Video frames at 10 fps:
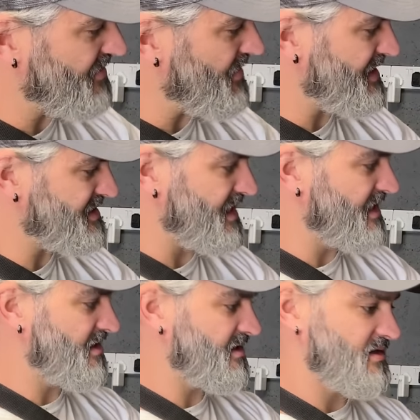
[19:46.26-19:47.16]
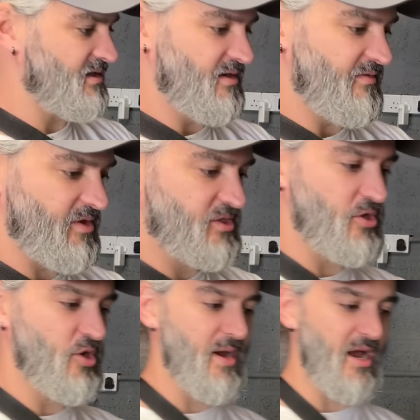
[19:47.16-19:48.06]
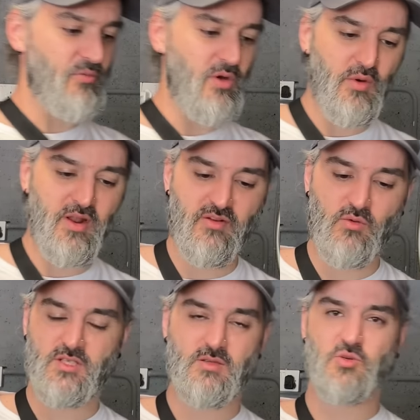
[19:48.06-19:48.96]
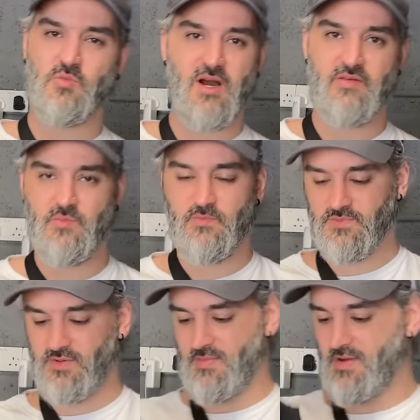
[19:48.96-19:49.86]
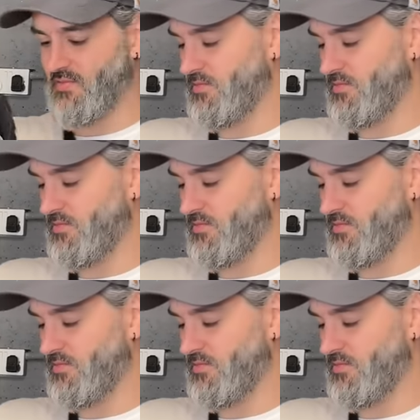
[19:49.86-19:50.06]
Betty for £2, well, whatever it was, it was all part of a £20